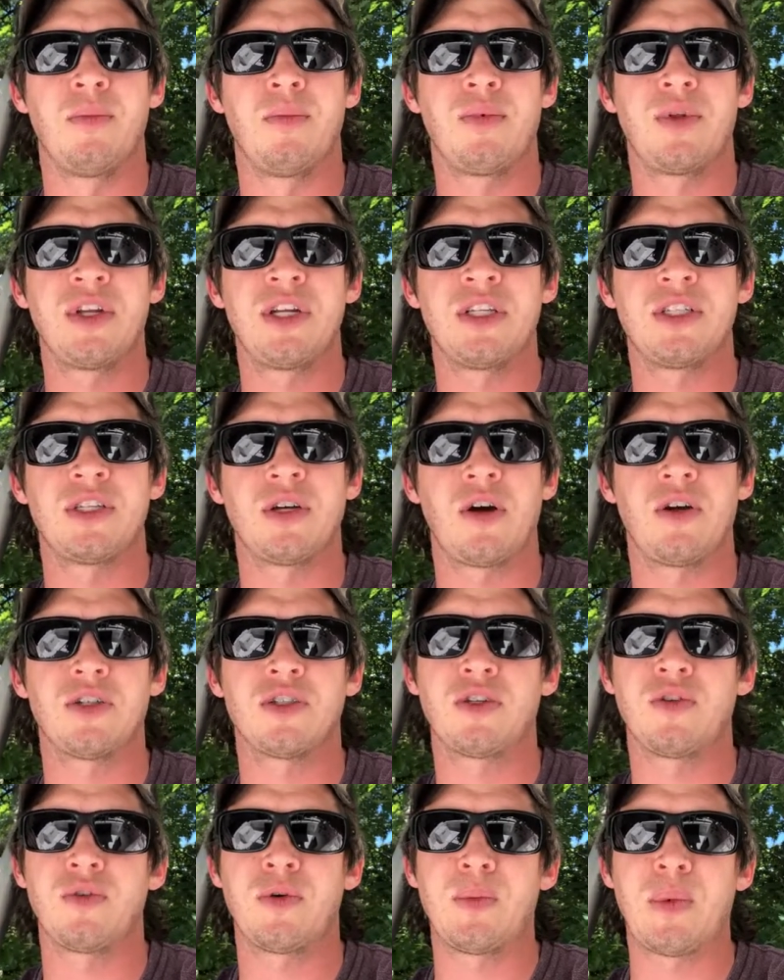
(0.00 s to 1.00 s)
Please
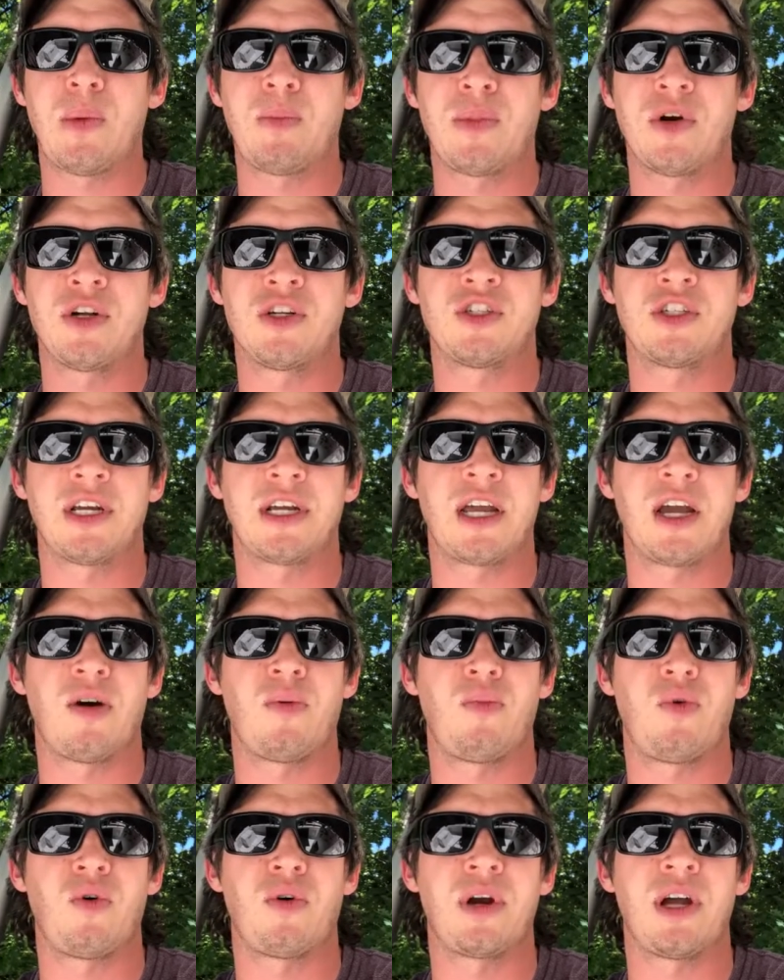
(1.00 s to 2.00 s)
also remember to check
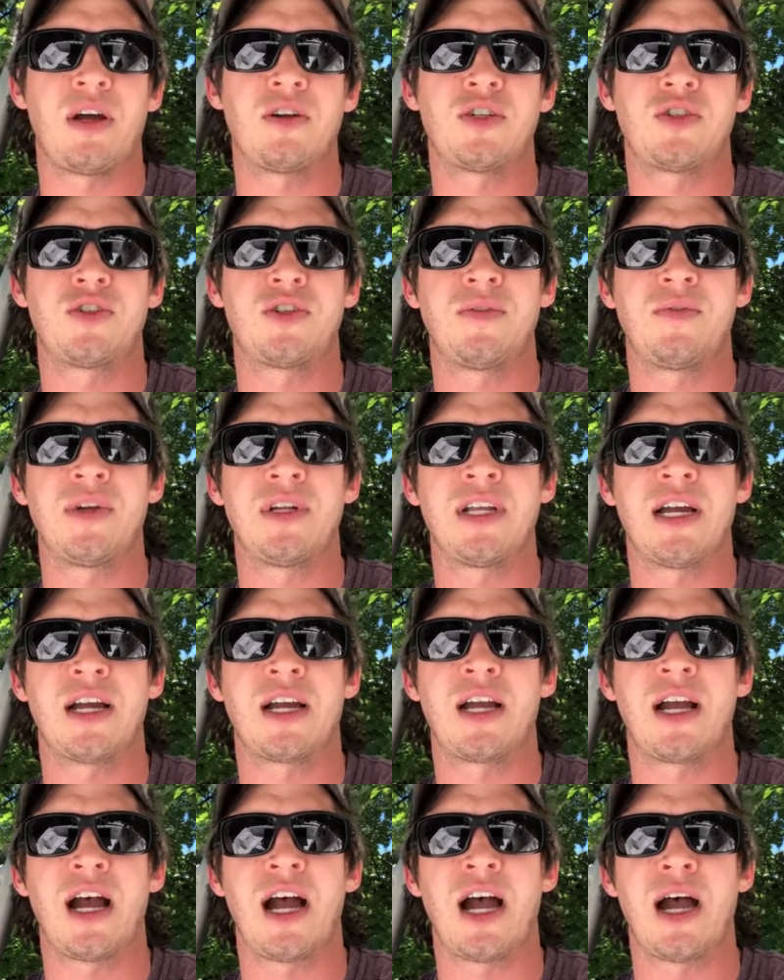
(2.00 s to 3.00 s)
out
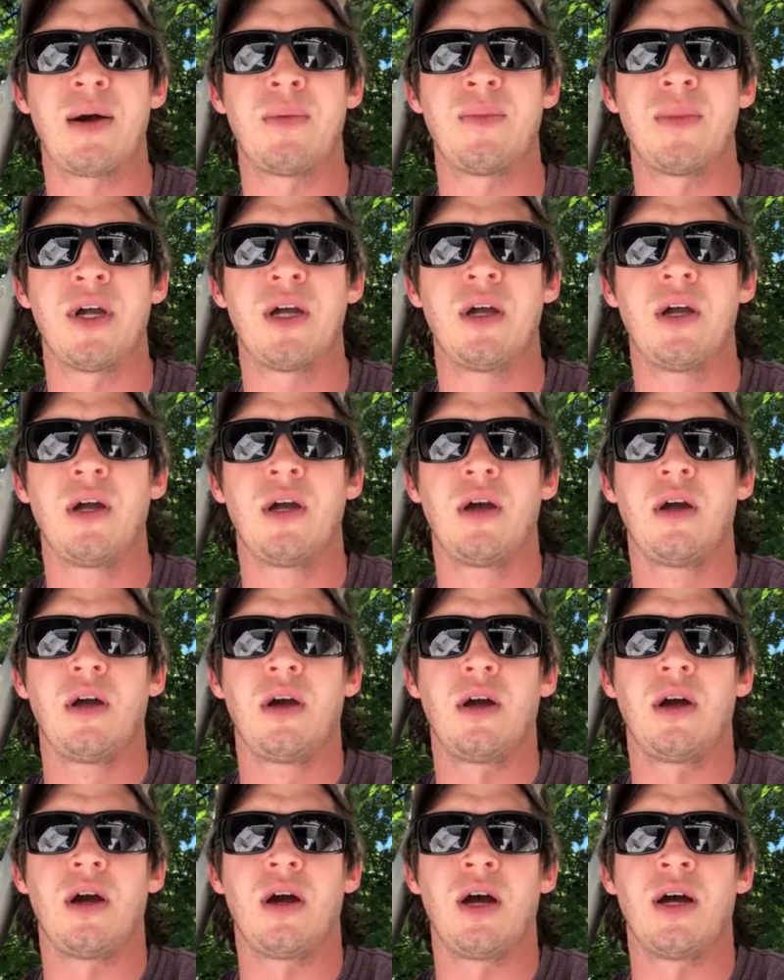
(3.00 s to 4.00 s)
poorhousetrivia.com.
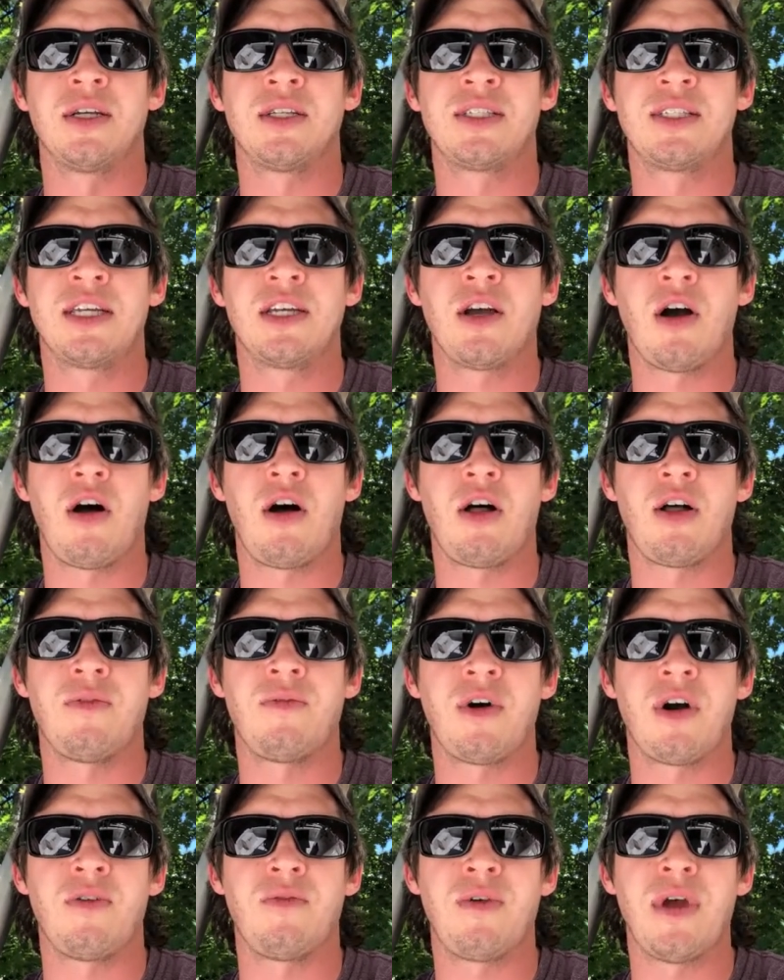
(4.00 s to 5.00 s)
See all
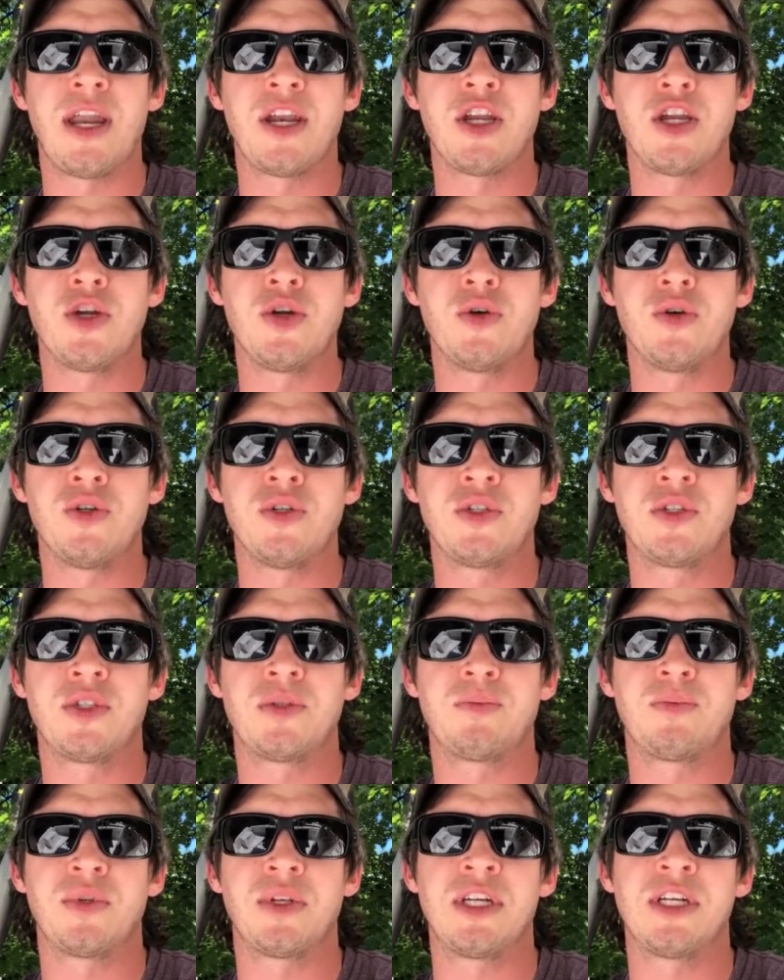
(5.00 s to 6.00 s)
of our
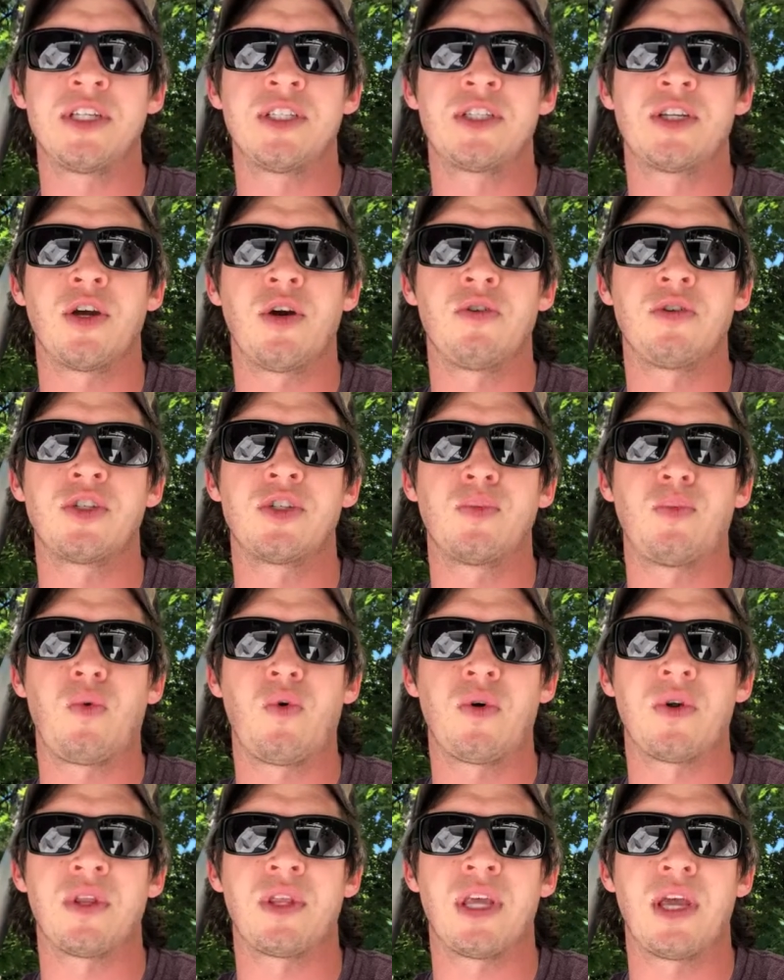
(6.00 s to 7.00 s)
venues. Please go
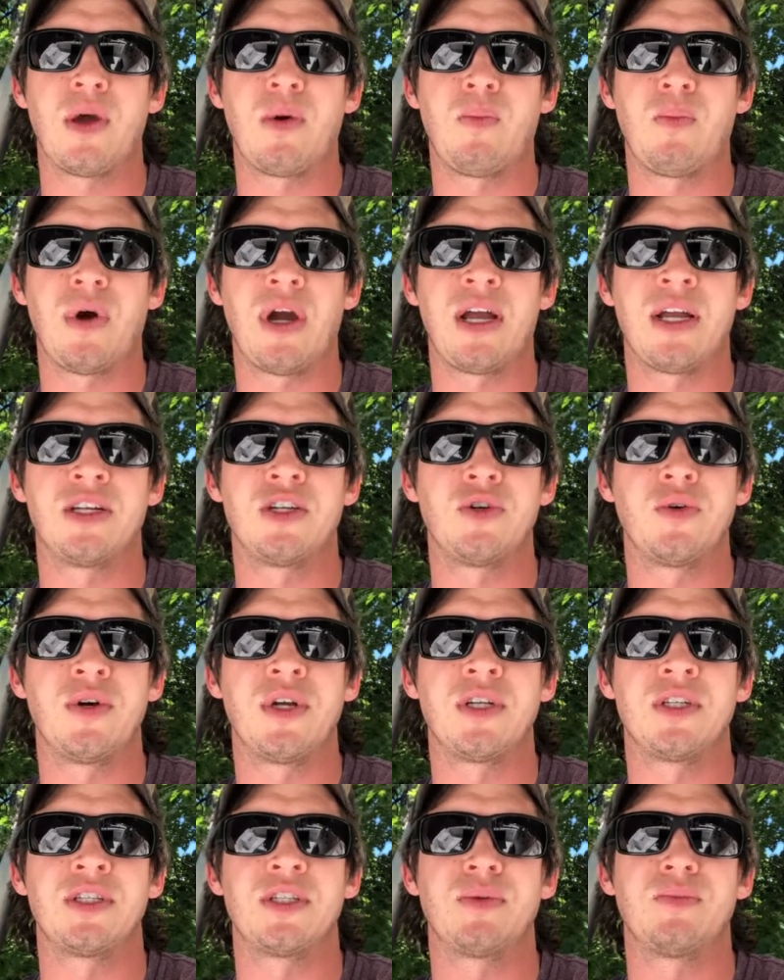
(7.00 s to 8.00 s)
support them by
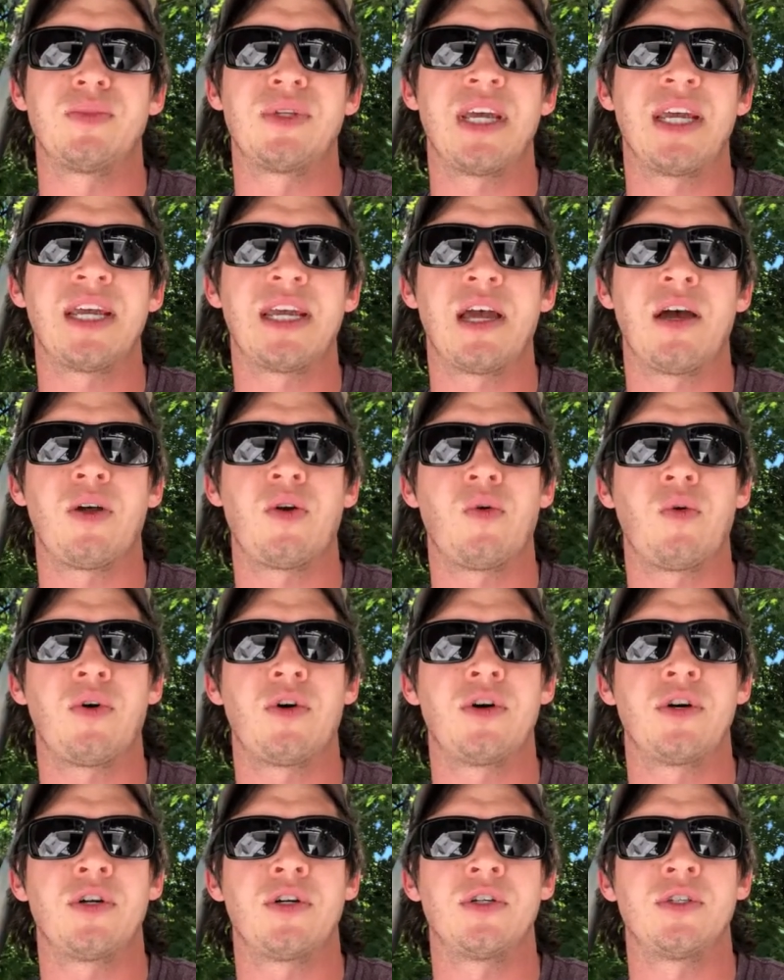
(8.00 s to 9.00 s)
doing some takeout
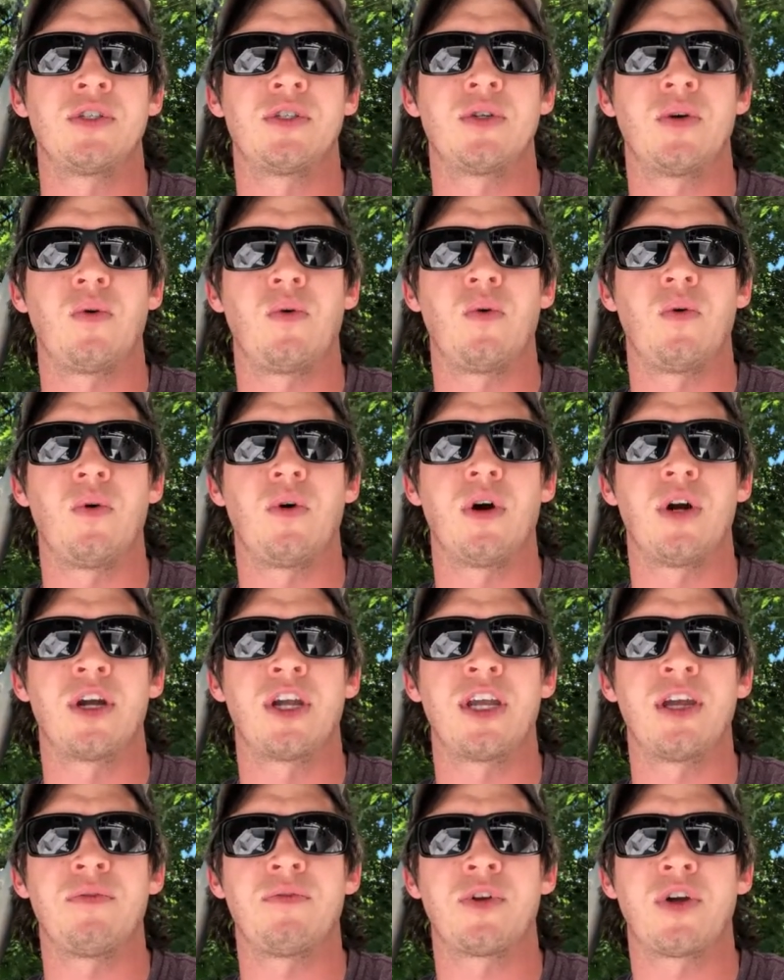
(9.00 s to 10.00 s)
orders or
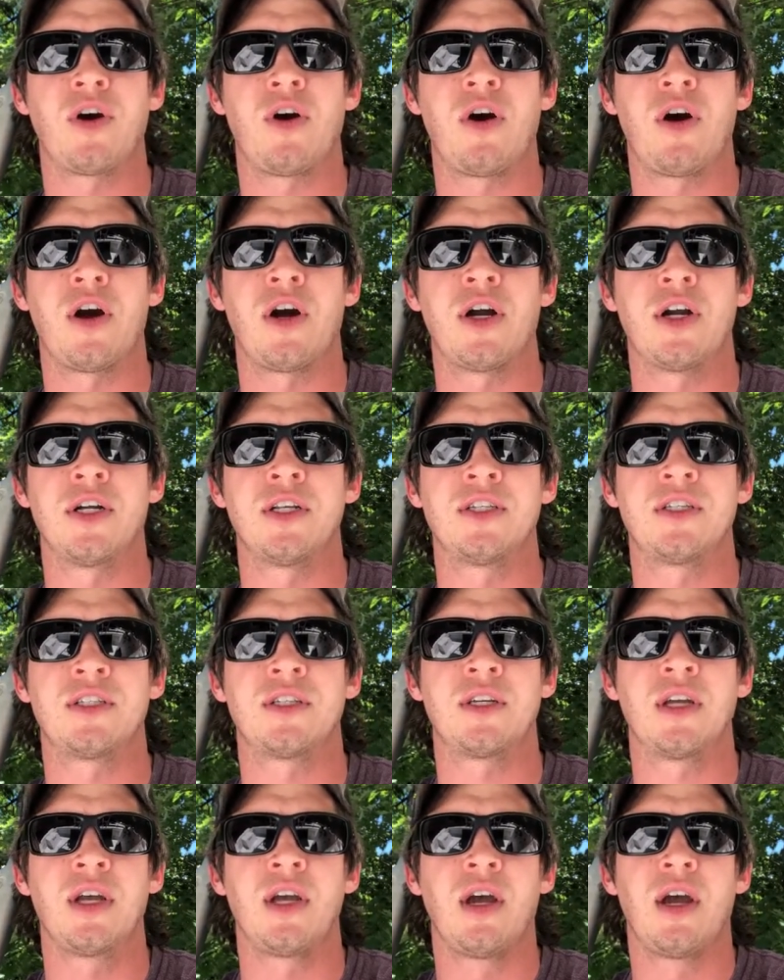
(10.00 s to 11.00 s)
gift
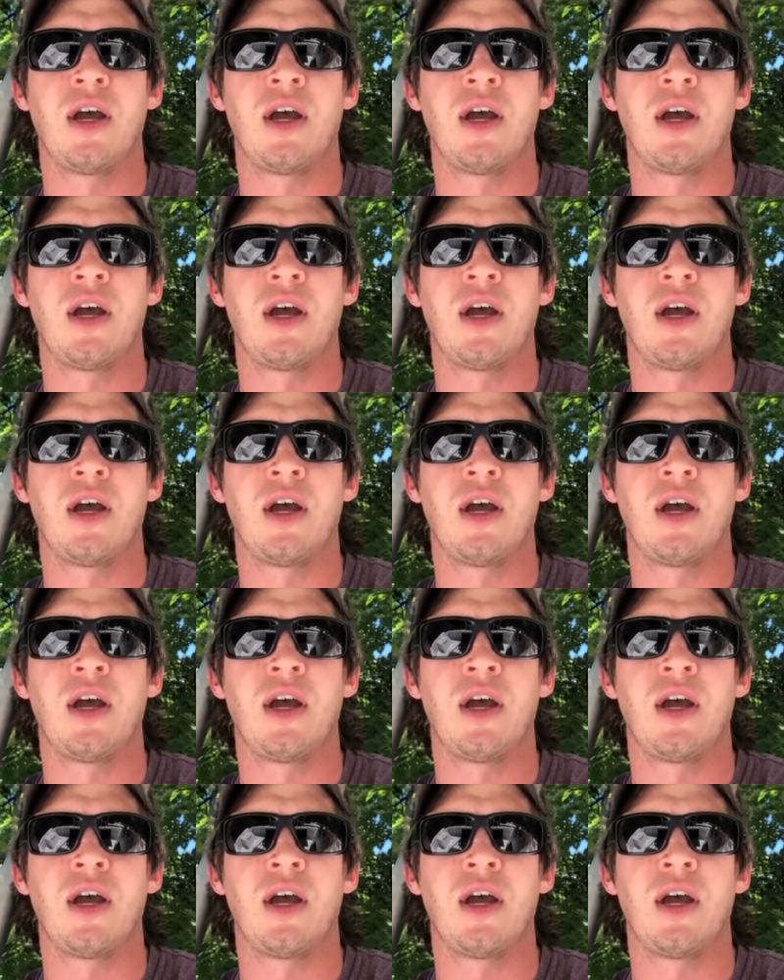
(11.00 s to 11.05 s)
cards.